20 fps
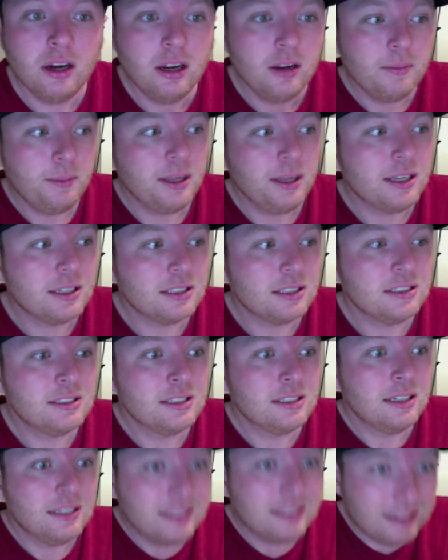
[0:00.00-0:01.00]

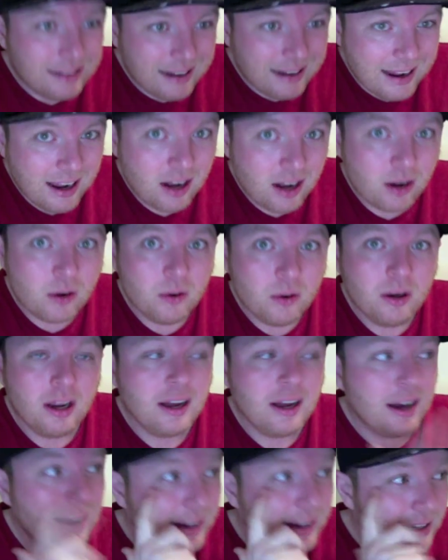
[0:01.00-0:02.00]
because now
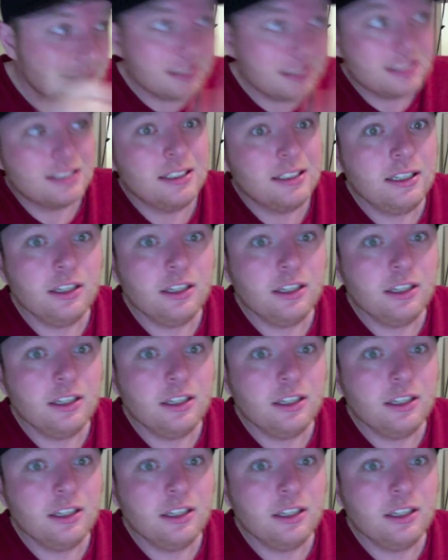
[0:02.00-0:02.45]
I can see